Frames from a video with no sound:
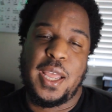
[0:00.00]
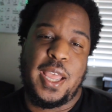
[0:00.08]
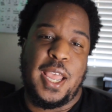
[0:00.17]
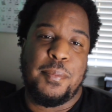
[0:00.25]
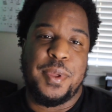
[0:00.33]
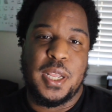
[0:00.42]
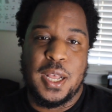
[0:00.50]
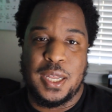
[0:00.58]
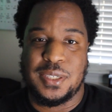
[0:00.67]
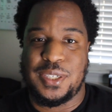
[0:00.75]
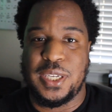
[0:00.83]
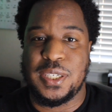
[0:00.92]
And
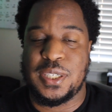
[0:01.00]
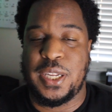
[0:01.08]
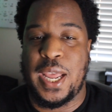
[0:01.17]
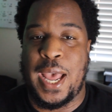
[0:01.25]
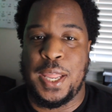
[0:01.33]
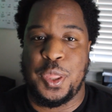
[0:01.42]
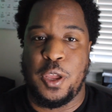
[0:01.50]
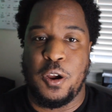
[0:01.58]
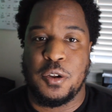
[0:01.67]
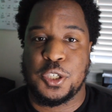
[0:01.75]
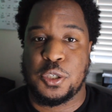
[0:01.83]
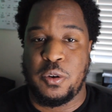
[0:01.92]
because DC had
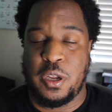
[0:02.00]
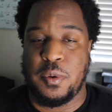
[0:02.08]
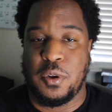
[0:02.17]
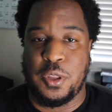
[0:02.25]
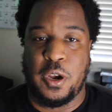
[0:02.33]
their stream,